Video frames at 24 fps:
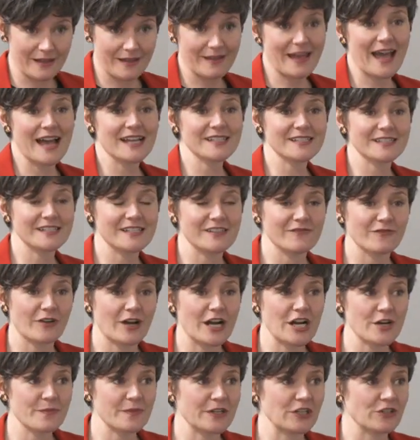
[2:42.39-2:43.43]
as the
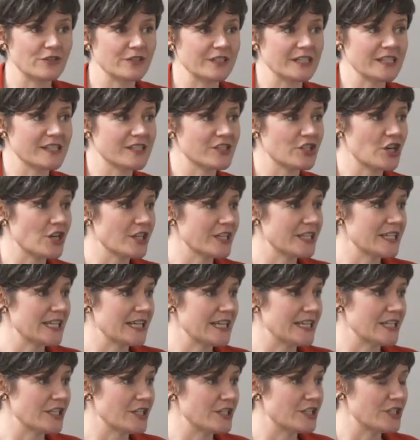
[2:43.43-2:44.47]
environment critic started
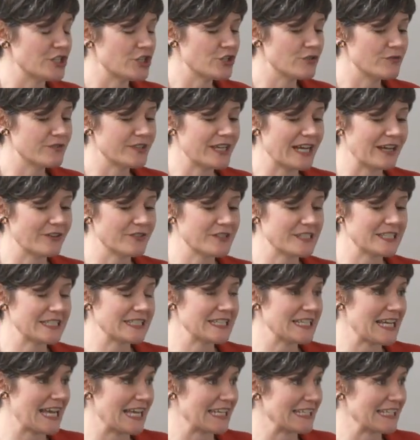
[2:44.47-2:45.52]
in 2011.